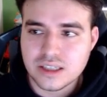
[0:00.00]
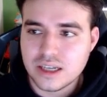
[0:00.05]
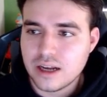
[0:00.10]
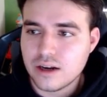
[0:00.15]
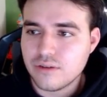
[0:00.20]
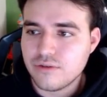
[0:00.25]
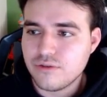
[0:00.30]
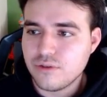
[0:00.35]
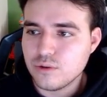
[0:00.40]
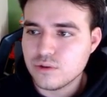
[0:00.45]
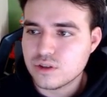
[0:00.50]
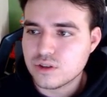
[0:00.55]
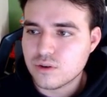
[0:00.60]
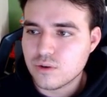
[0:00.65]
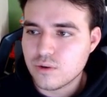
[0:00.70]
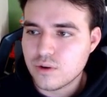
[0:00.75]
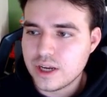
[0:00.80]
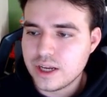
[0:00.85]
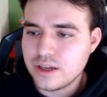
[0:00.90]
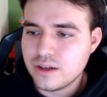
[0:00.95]
out a full
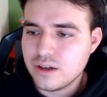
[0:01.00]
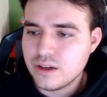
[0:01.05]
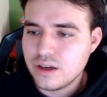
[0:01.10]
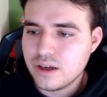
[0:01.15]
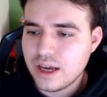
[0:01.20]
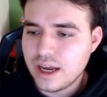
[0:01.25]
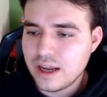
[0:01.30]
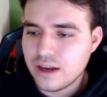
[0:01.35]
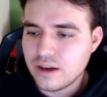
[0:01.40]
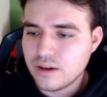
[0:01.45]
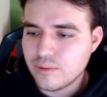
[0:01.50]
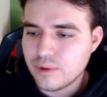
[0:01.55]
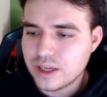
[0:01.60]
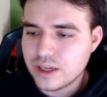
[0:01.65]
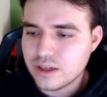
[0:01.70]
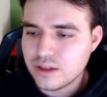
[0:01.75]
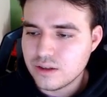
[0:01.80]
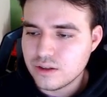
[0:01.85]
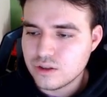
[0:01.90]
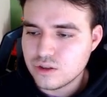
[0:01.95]
screen, and we
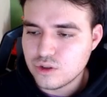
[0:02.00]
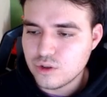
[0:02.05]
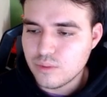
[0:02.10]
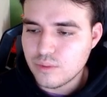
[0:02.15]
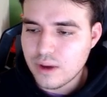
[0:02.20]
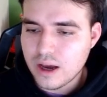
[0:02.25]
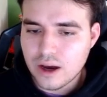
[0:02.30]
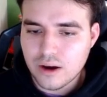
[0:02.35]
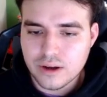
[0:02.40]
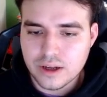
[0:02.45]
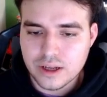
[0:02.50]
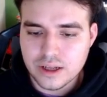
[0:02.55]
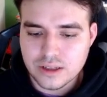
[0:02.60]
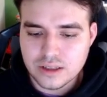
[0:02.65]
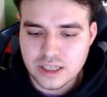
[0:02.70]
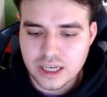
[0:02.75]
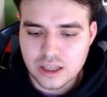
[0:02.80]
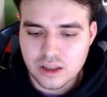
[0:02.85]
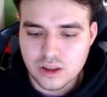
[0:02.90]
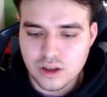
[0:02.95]
can zoom out and
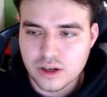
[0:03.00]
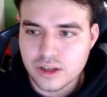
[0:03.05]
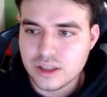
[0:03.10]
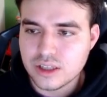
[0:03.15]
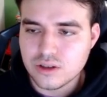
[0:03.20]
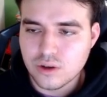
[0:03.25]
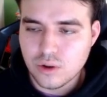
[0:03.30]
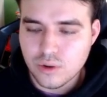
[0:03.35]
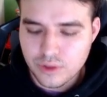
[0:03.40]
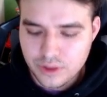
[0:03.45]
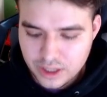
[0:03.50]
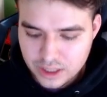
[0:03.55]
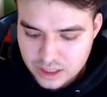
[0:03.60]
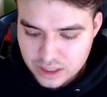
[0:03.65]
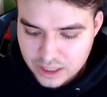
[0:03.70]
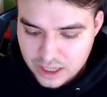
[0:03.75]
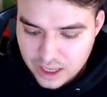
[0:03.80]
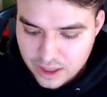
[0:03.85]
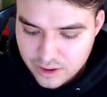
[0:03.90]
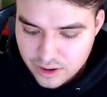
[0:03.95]
take a look at this whole thing
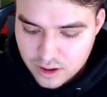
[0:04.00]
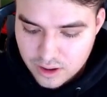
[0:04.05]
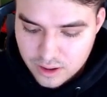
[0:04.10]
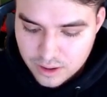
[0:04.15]
together.